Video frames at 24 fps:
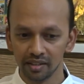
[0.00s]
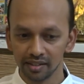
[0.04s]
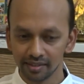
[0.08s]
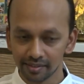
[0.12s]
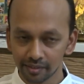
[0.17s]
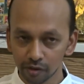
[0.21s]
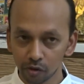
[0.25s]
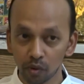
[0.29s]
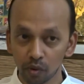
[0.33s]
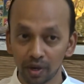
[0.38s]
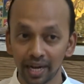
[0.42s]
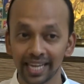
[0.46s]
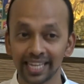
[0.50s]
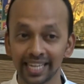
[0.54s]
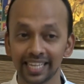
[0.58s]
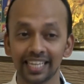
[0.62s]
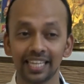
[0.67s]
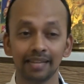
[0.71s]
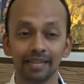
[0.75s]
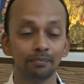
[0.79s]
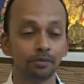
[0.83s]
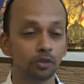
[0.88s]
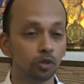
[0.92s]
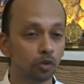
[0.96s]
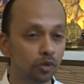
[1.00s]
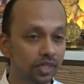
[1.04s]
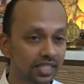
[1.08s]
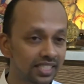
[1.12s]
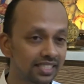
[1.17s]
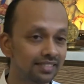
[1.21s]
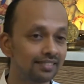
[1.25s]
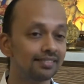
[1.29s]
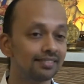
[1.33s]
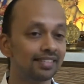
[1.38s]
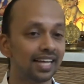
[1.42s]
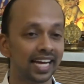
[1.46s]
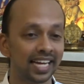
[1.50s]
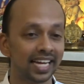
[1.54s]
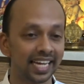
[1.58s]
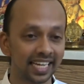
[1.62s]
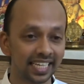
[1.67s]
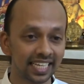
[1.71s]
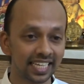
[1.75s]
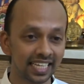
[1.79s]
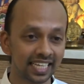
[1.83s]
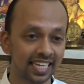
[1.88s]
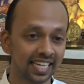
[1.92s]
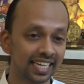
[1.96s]
So I keep doing this
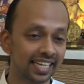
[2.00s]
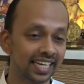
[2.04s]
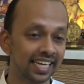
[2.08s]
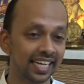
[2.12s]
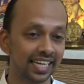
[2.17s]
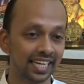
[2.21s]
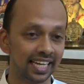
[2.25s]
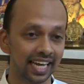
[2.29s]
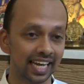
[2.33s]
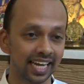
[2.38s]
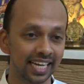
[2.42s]
again and again.